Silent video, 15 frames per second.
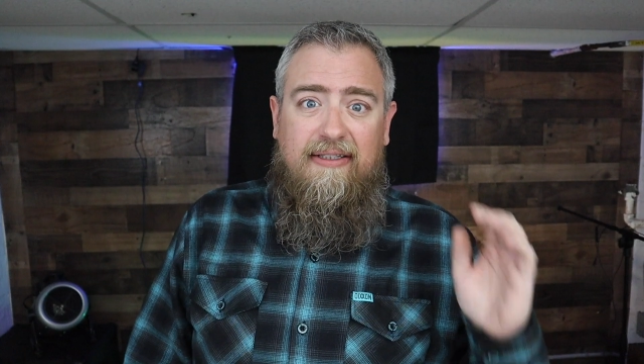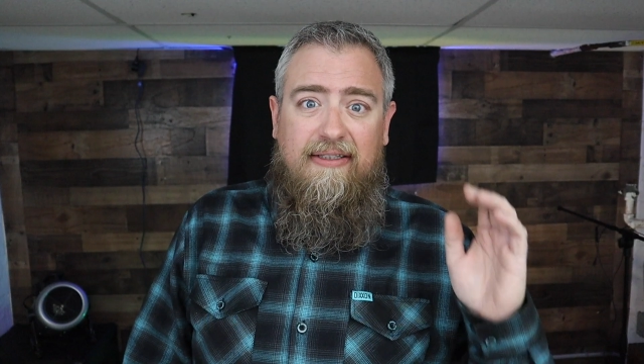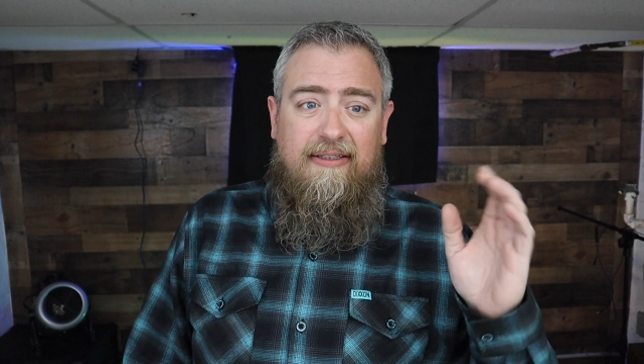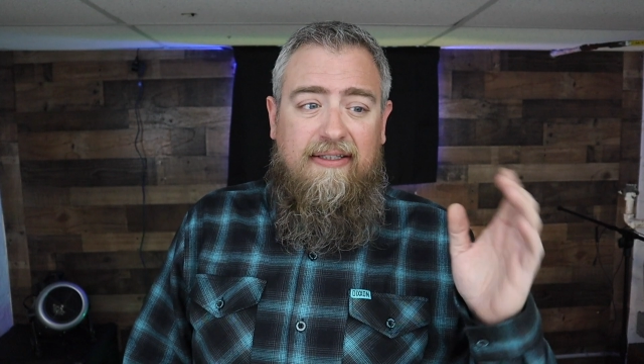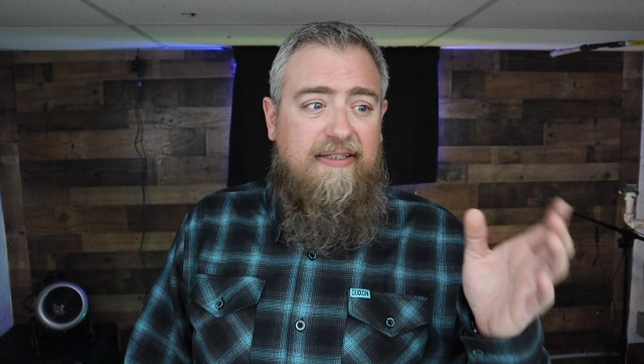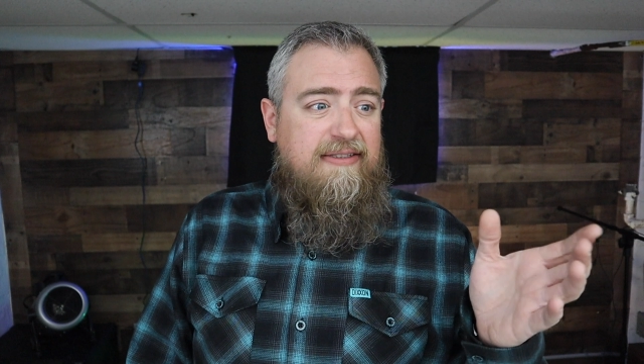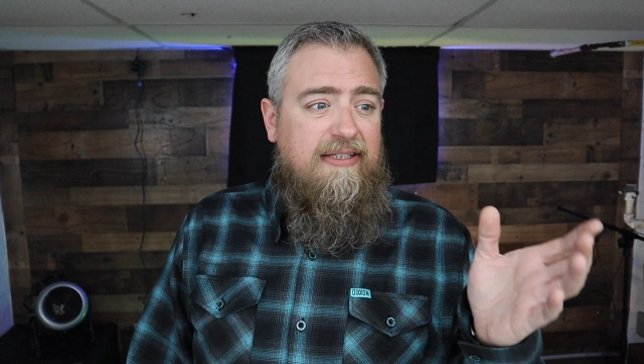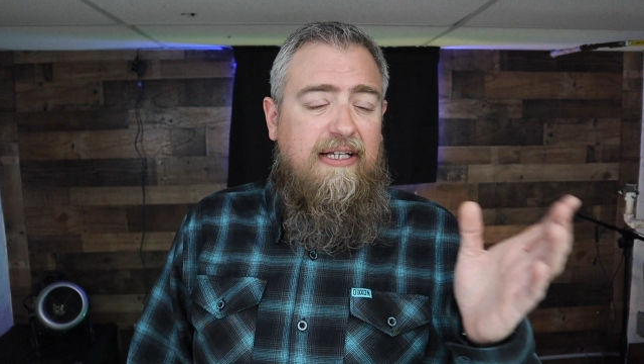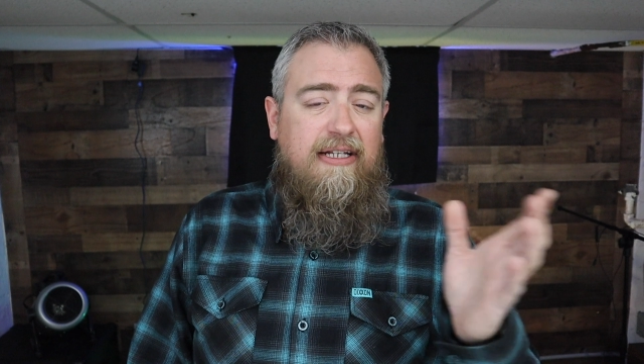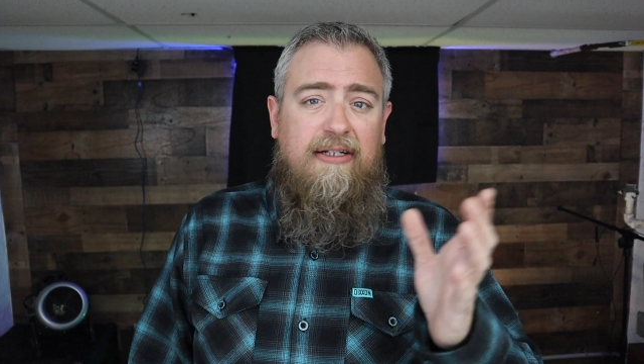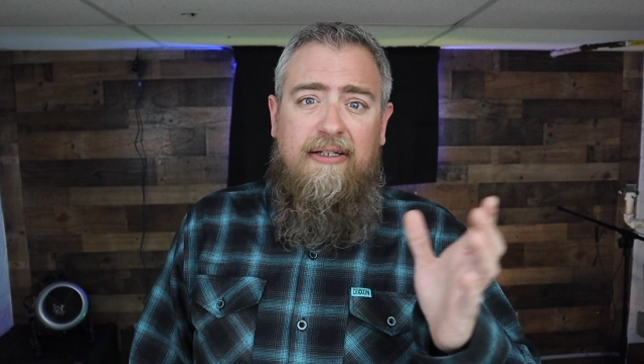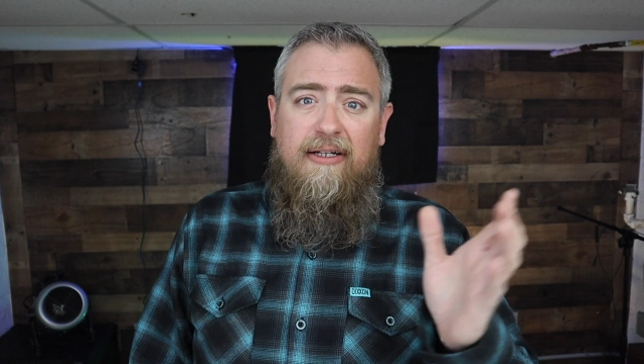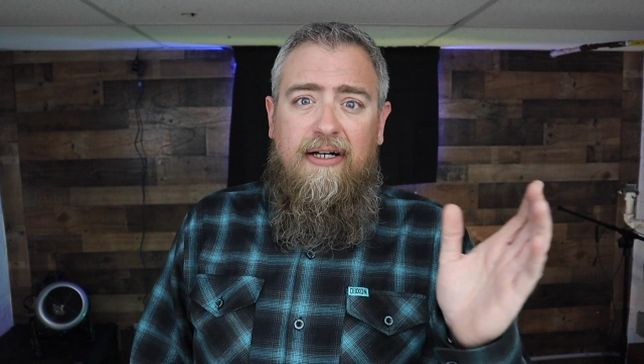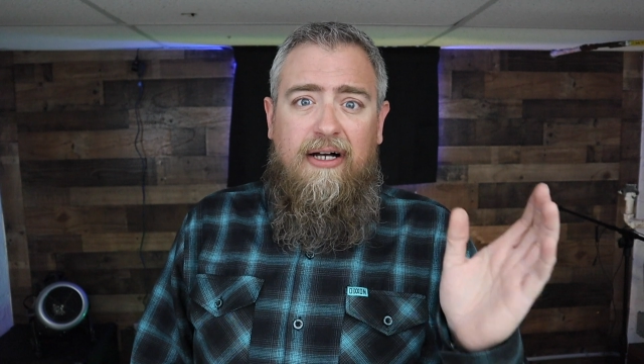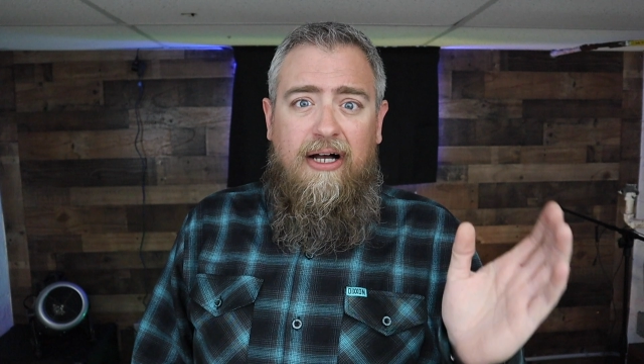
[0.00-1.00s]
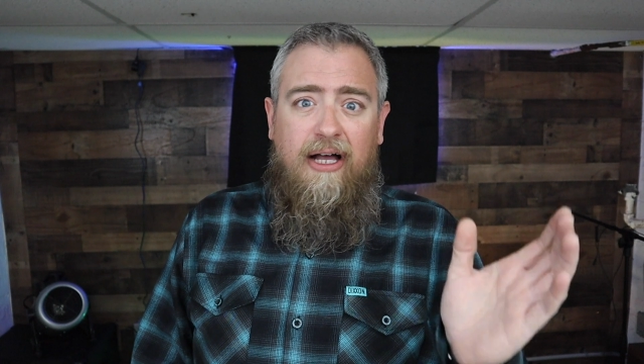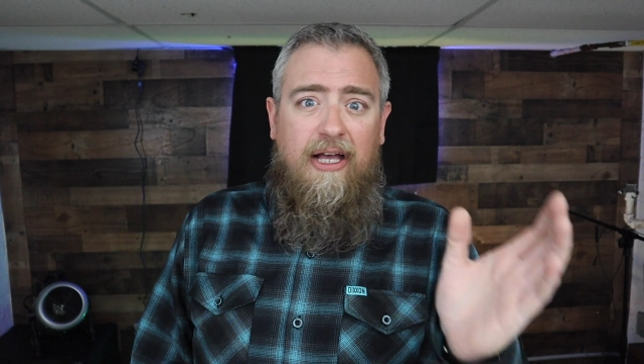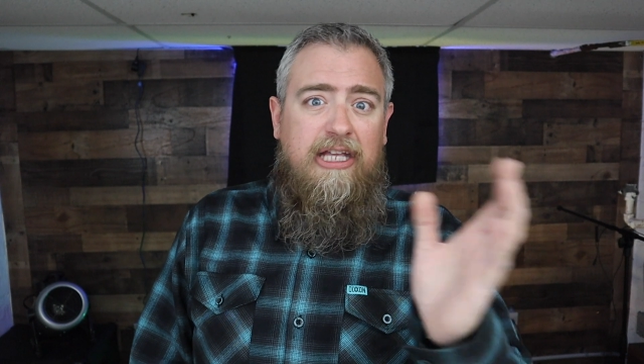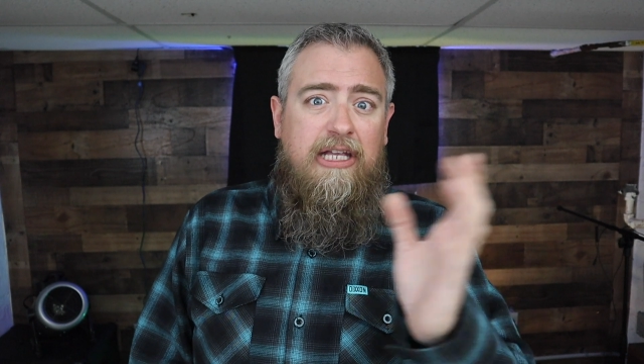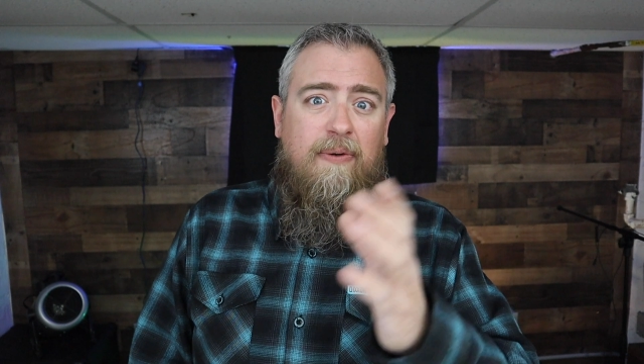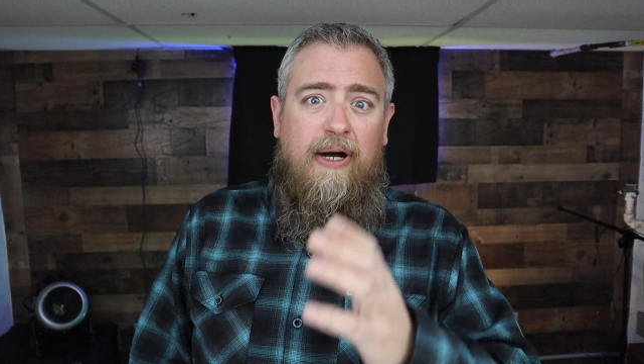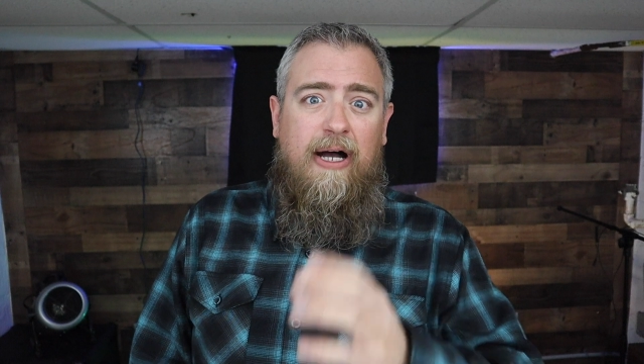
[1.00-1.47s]
Listen all
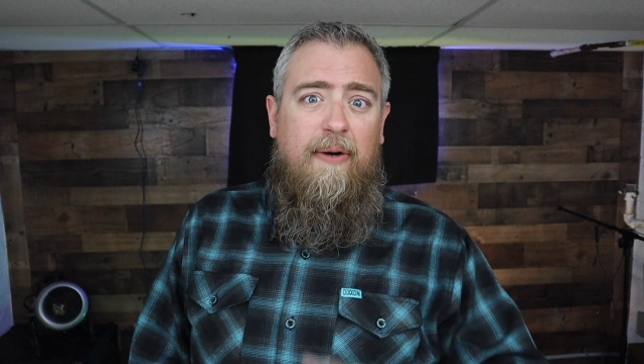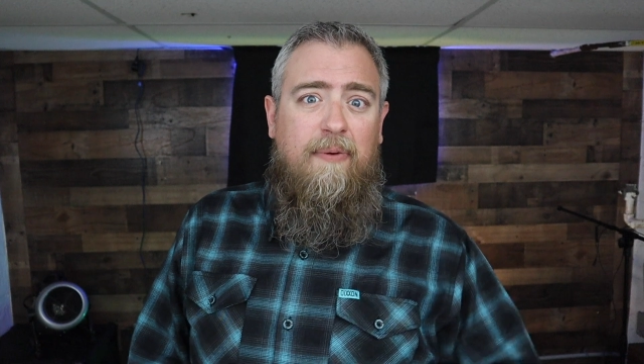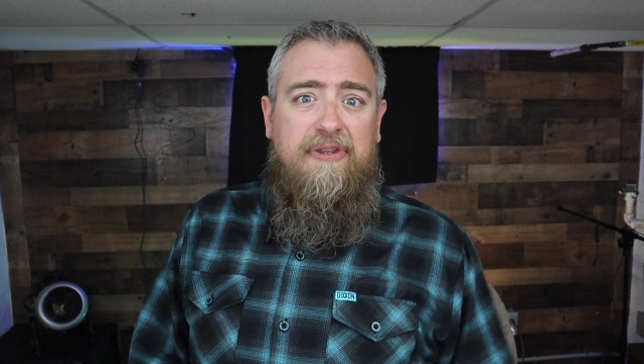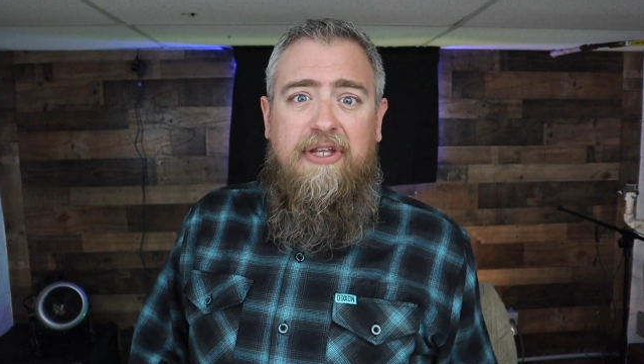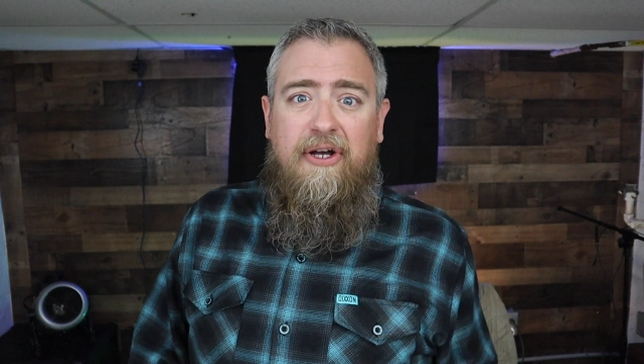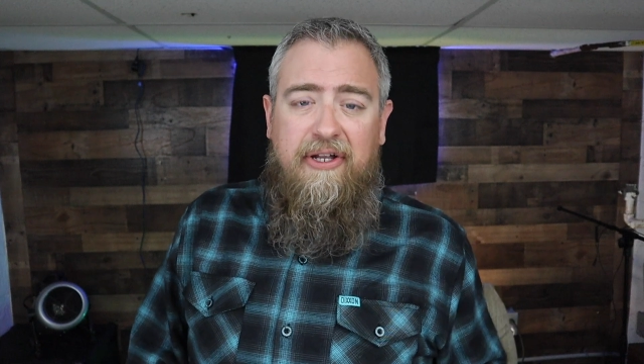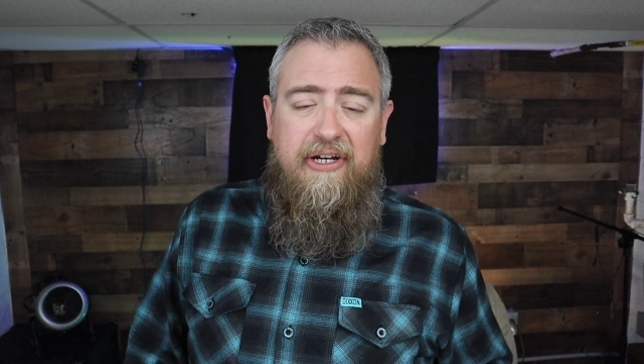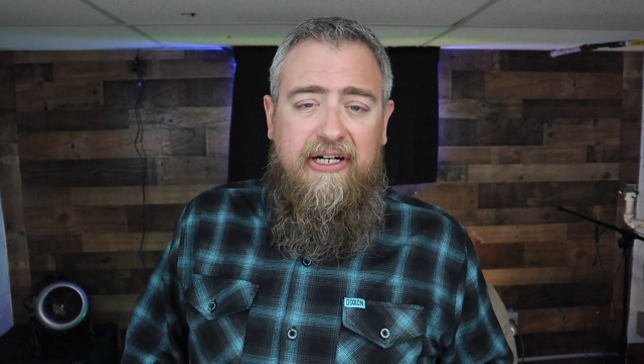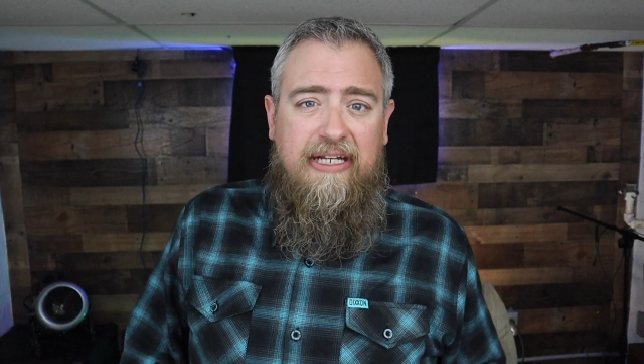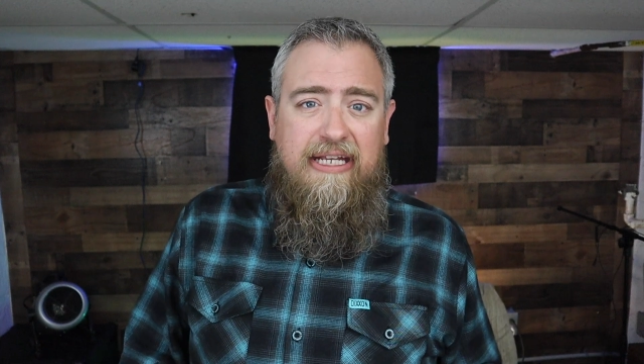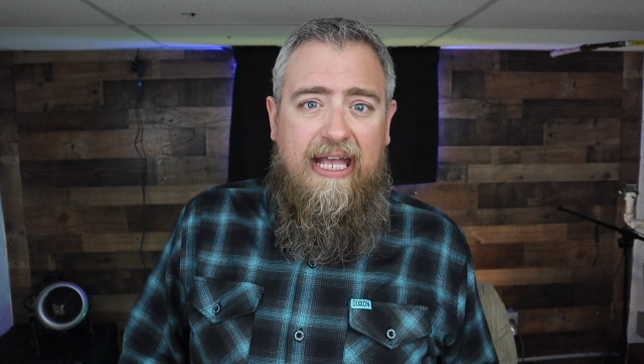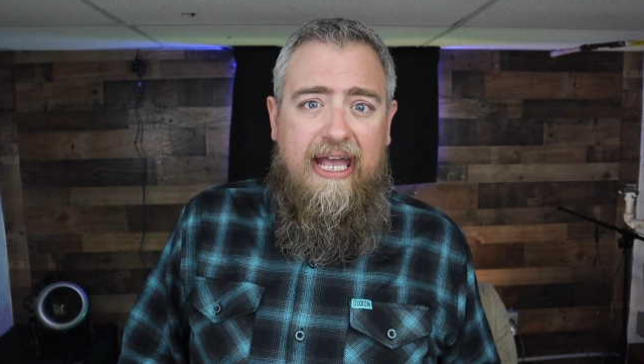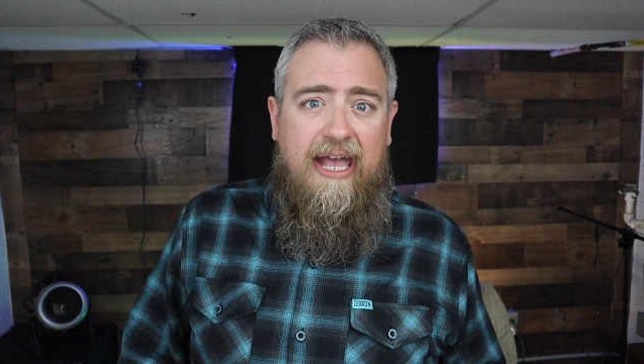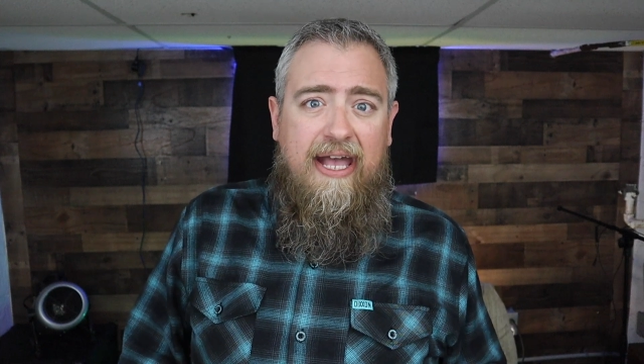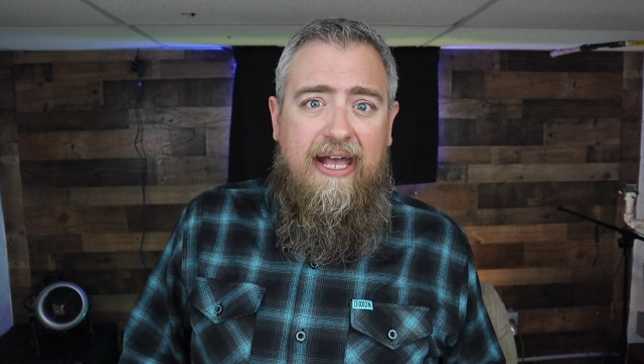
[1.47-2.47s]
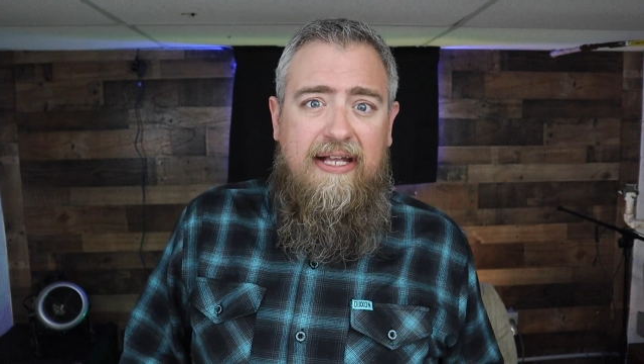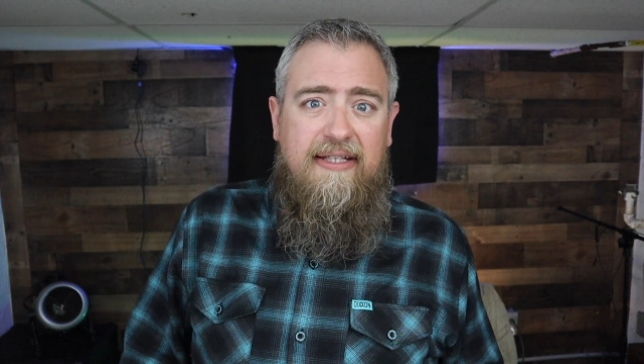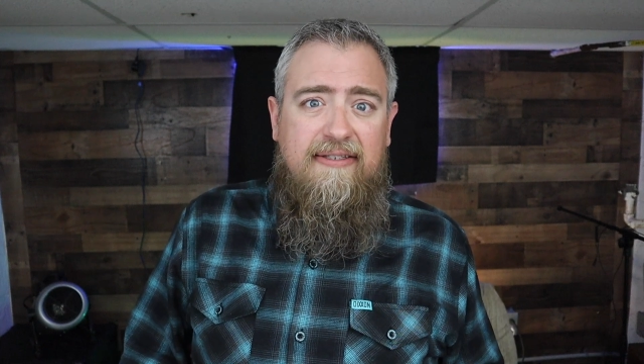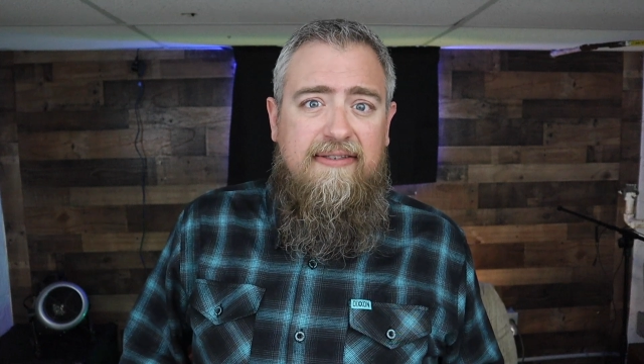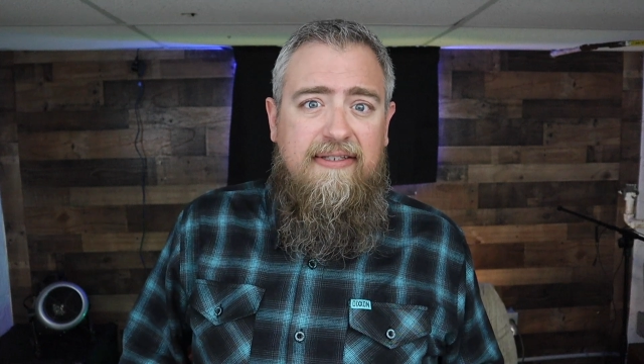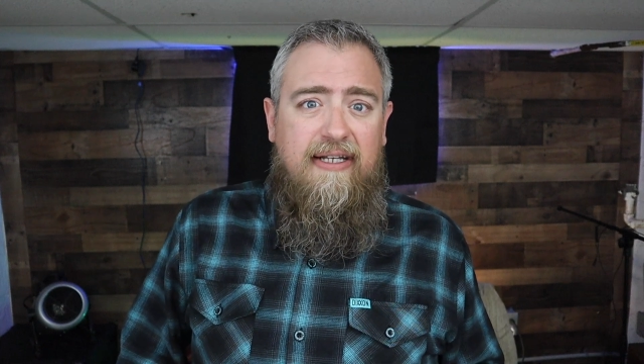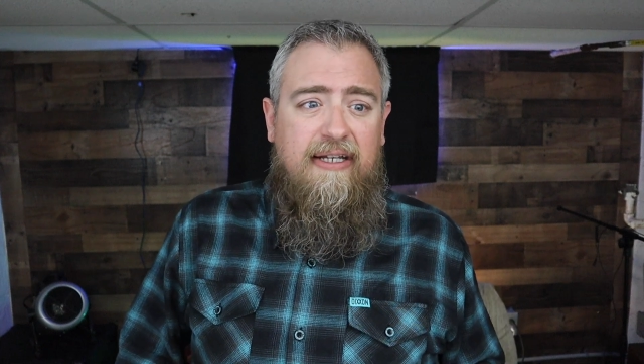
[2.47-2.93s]
you want without any ads.